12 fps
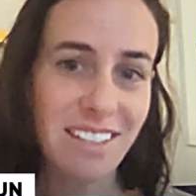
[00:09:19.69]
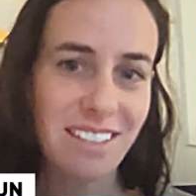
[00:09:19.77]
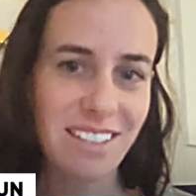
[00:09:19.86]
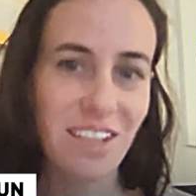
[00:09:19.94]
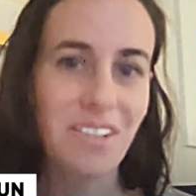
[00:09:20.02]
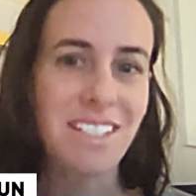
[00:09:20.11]

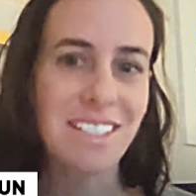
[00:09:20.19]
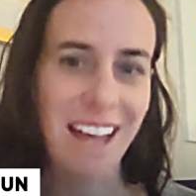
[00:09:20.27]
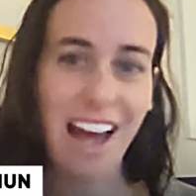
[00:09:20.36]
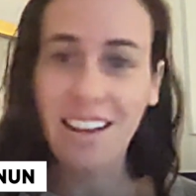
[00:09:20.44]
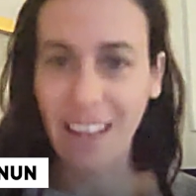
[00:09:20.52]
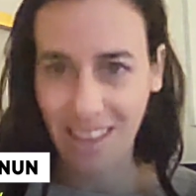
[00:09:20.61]
So it's
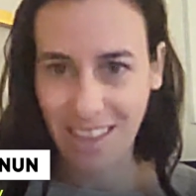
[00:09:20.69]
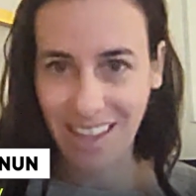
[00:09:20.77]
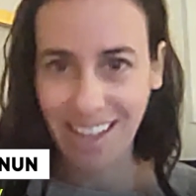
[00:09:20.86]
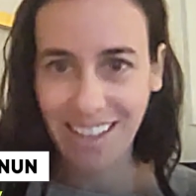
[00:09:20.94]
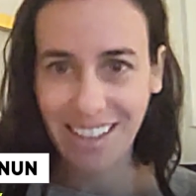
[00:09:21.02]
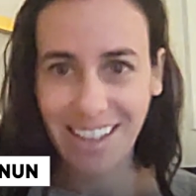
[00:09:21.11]
not
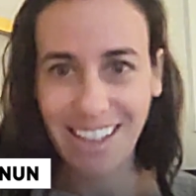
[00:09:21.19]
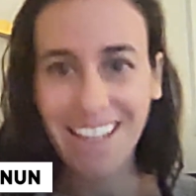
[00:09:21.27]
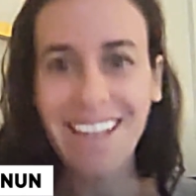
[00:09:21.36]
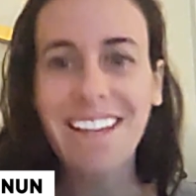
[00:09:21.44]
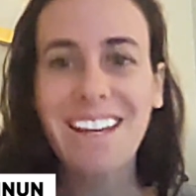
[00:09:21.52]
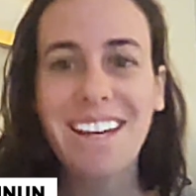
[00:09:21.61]
nothing,
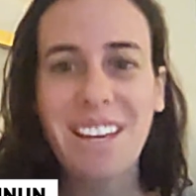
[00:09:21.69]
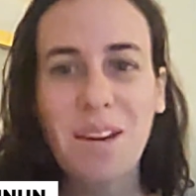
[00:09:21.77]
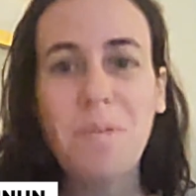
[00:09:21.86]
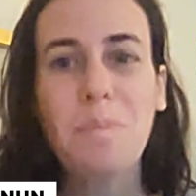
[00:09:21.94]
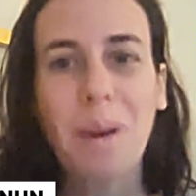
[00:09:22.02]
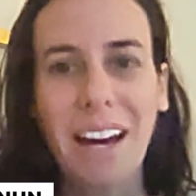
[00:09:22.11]

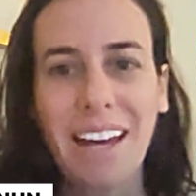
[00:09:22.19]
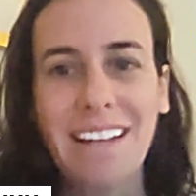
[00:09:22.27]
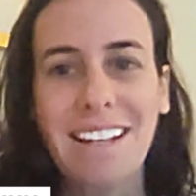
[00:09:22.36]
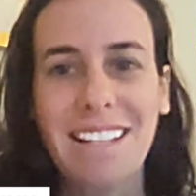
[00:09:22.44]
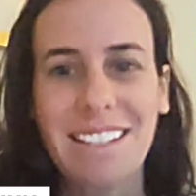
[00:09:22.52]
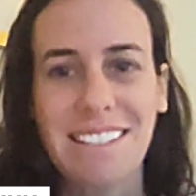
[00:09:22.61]

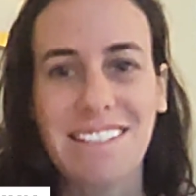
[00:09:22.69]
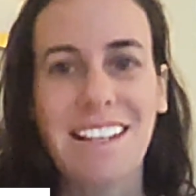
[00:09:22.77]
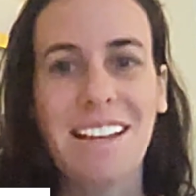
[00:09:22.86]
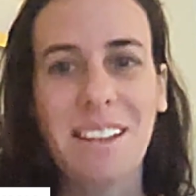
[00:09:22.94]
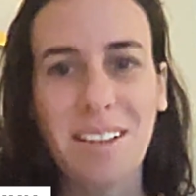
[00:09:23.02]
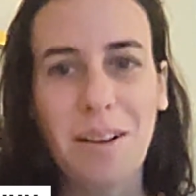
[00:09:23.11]
but it's
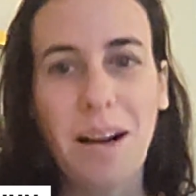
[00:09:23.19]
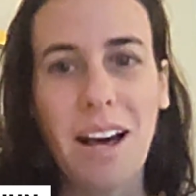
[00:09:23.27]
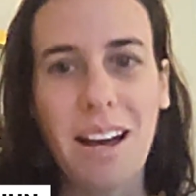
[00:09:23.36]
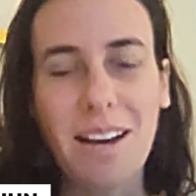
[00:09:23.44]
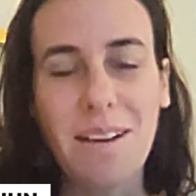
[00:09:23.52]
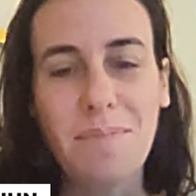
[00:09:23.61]

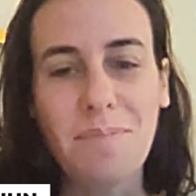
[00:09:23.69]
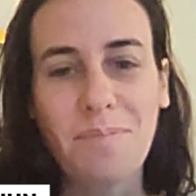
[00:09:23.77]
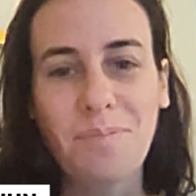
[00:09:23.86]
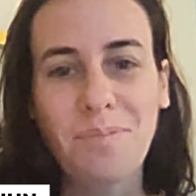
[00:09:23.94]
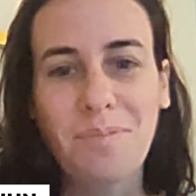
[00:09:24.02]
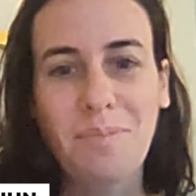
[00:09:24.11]

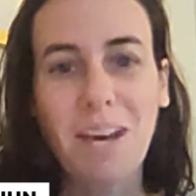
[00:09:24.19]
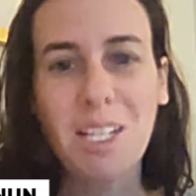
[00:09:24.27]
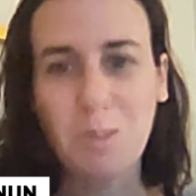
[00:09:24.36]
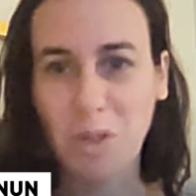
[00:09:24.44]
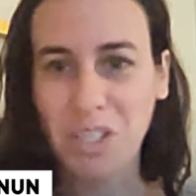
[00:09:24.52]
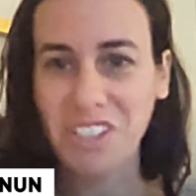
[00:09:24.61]

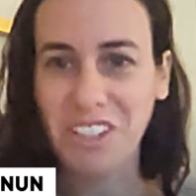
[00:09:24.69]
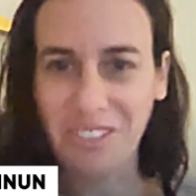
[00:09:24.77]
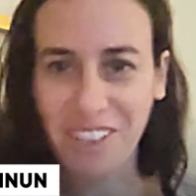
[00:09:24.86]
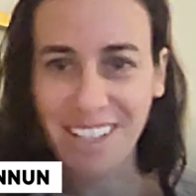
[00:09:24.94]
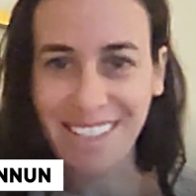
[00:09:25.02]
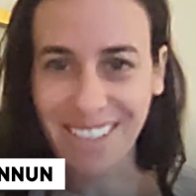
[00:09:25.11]
much more
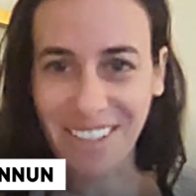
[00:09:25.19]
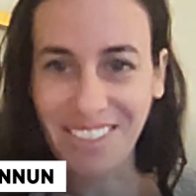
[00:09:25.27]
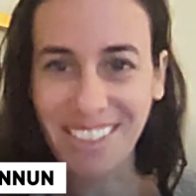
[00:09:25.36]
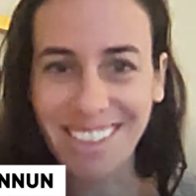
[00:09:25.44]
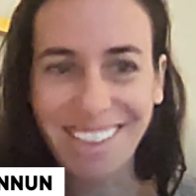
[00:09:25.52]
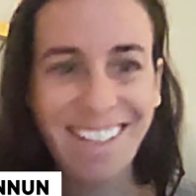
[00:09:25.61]
surface
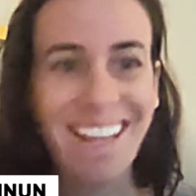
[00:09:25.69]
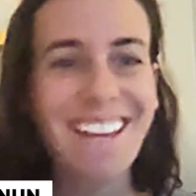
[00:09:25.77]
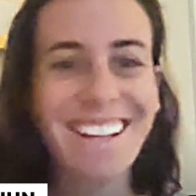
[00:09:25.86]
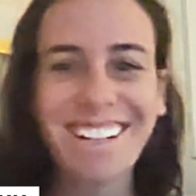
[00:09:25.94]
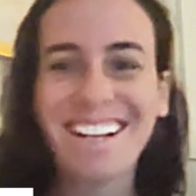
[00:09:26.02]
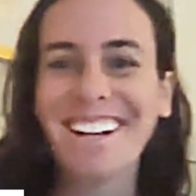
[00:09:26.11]
level
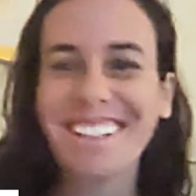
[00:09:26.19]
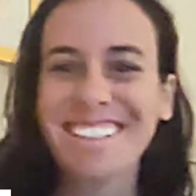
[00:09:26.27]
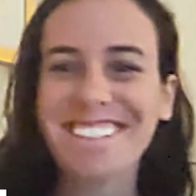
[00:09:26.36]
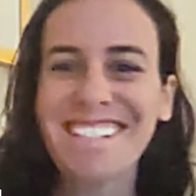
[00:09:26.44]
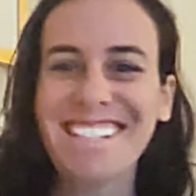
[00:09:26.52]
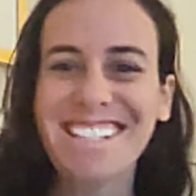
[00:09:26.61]
than
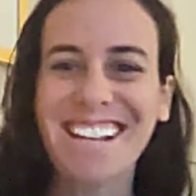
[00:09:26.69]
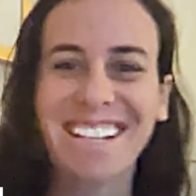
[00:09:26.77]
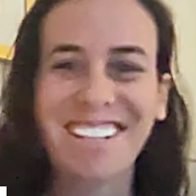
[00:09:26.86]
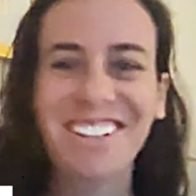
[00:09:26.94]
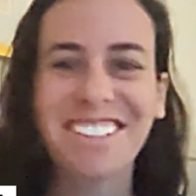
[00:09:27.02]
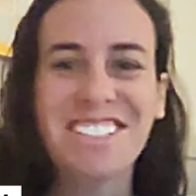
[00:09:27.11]
Carlos's
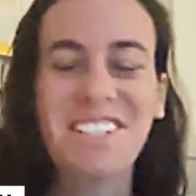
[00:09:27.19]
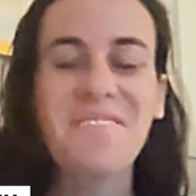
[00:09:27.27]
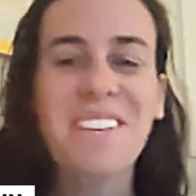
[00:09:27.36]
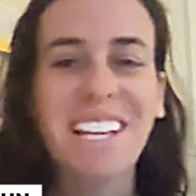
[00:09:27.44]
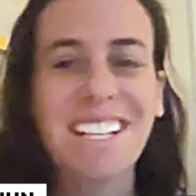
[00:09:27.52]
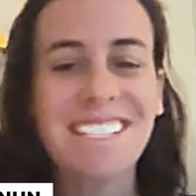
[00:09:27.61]
technology
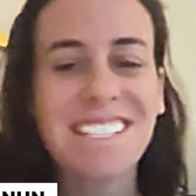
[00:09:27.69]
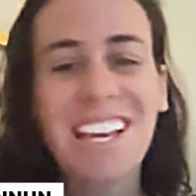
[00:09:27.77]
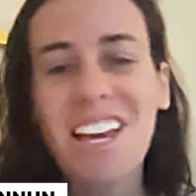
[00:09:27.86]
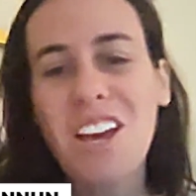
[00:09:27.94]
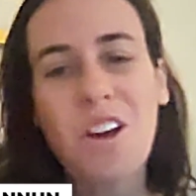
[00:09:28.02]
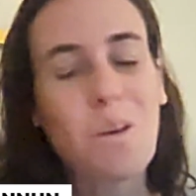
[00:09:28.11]
because
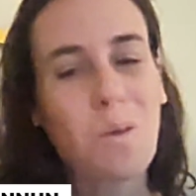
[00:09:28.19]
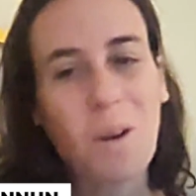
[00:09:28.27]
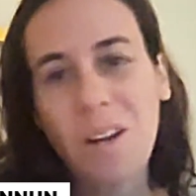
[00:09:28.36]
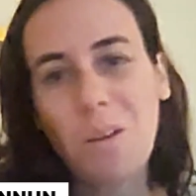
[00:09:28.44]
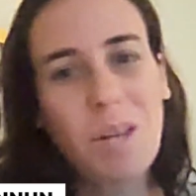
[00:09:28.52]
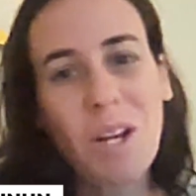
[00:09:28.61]

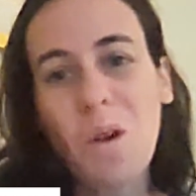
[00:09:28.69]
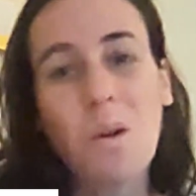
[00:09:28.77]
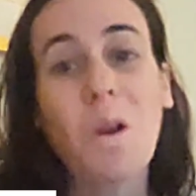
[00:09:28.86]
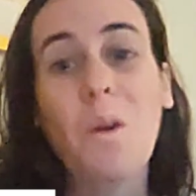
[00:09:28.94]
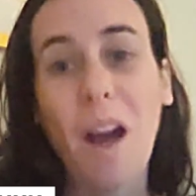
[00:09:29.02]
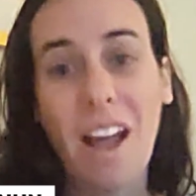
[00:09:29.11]
we don't
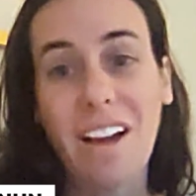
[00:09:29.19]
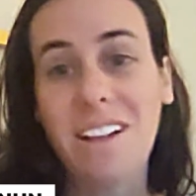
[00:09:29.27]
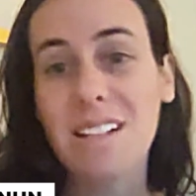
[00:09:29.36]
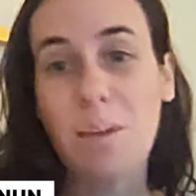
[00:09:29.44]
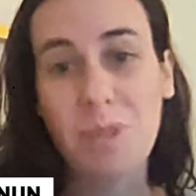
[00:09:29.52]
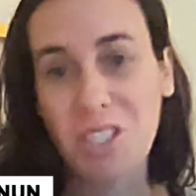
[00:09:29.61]
require
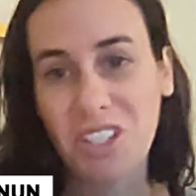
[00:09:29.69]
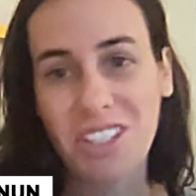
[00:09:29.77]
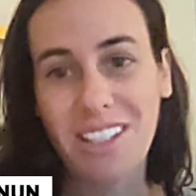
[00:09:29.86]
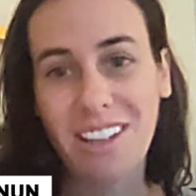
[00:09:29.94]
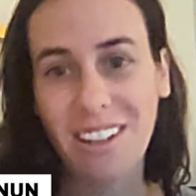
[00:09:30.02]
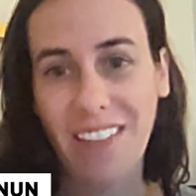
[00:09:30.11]
temperatures
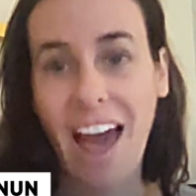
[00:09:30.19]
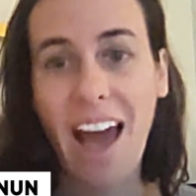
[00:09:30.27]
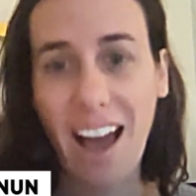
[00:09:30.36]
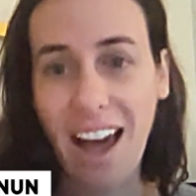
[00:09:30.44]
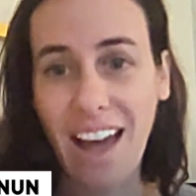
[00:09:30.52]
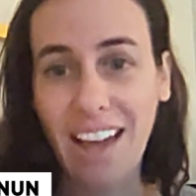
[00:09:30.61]
that are that
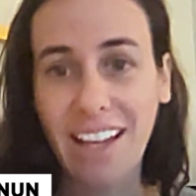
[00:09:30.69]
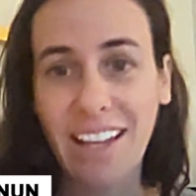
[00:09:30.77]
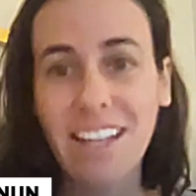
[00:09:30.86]
high.